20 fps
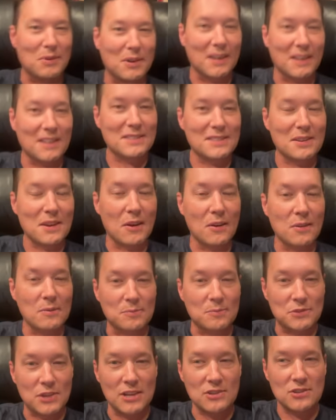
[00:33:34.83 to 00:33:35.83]
We're gonna
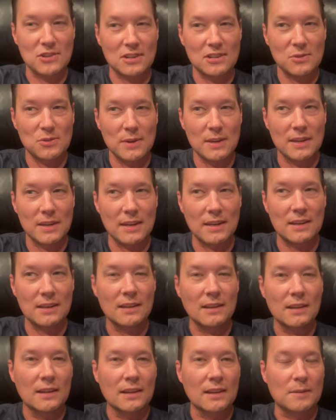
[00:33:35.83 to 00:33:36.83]
so Jays are gonna squeak
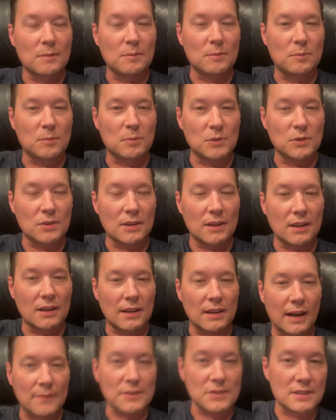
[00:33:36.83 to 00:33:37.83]
in.
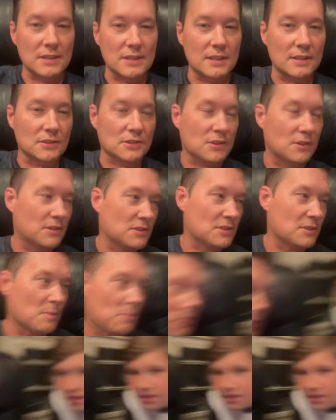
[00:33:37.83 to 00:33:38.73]
Uh, obviously, Eagles going to the Super Bowl